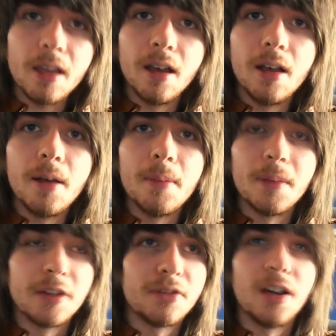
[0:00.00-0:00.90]

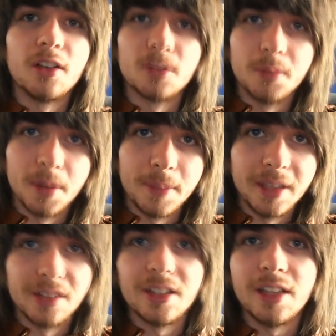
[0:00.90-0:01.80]
my files on my
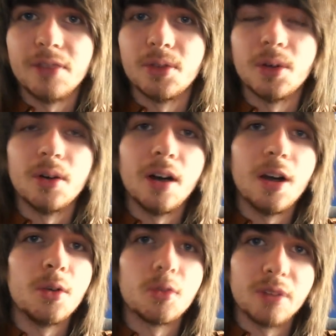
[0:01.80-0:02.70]
PC for
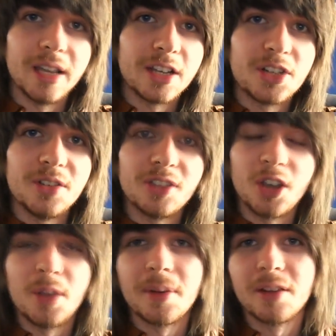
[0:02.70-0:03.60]
old reactions,
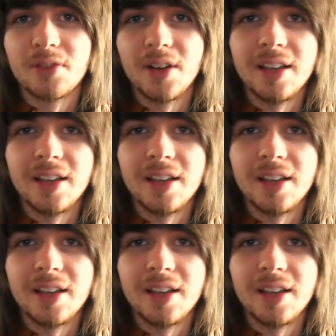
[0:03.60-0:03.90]
hoping I'd